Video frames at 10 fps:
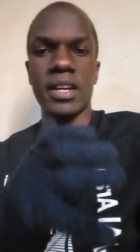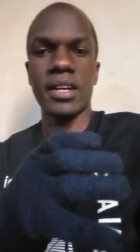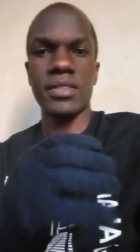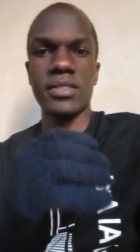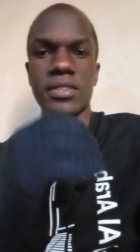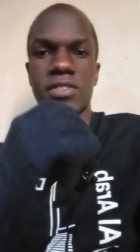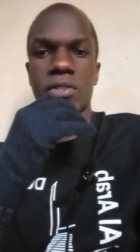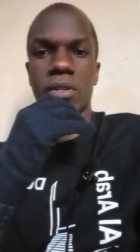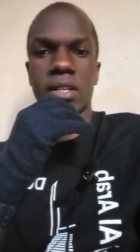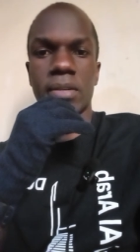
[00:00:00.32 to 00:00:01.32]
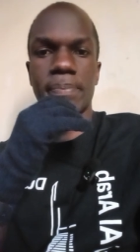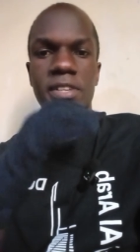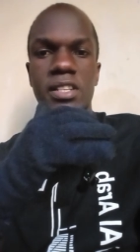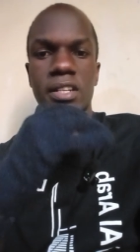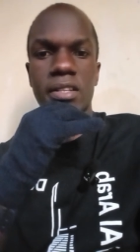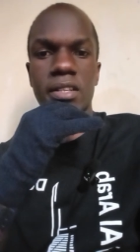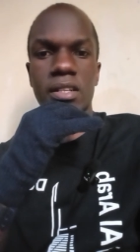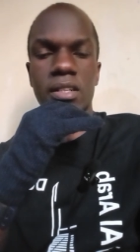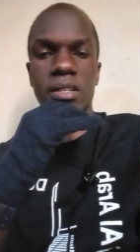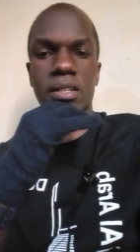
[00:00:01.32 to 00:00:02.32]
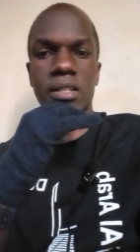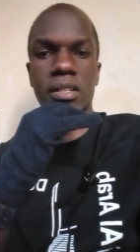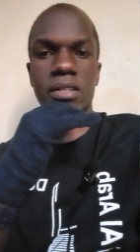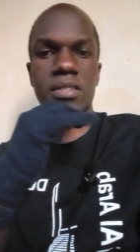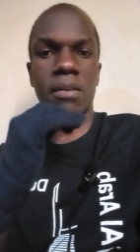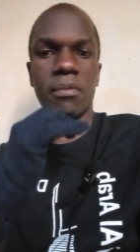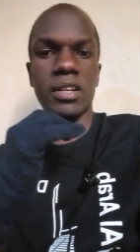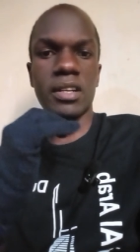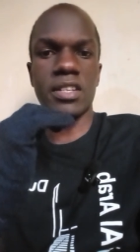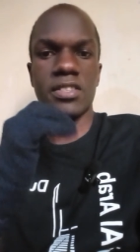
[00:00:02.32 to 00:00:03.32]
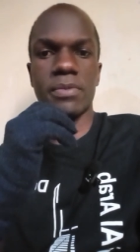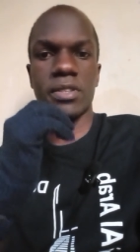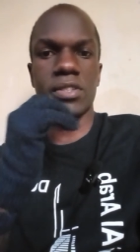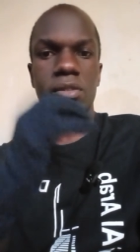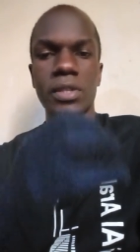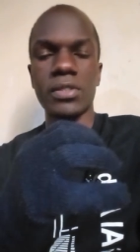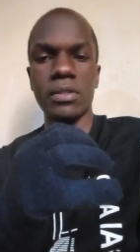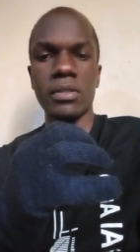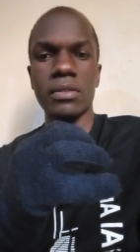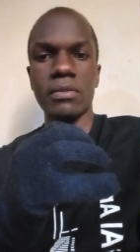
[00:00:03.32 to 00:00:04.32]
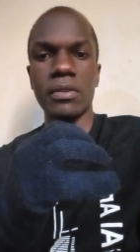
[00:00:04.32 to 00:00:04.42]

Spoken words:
Hi guys. So basically, someone asked me this question.